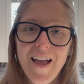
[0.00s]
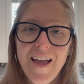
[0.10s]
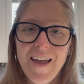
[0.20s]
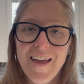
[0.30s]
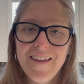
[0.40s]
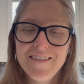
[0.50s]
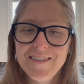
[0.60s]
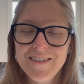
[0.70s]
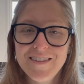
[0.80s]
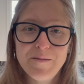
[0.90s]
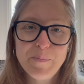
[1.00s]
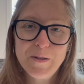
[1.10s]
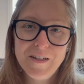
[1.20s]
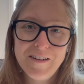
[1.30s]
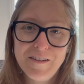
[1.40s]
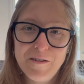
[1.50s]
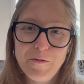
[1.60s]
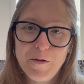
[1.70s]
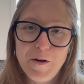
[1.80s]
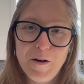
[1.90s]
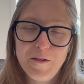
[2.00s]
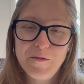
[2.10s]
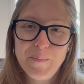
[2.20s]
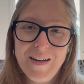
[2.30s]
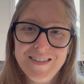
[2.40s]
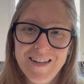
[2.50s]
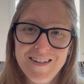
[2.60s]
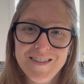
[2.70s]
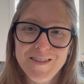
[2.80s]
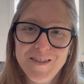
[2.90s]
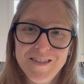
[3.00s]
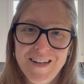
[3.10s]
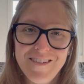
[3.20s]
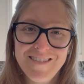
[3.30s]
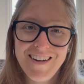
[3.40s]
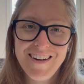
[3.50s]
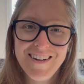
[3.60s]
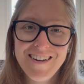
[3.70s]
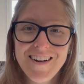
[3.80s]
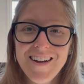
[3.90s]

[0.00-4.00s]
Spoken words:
And this is in particular for all of my science nerds out there.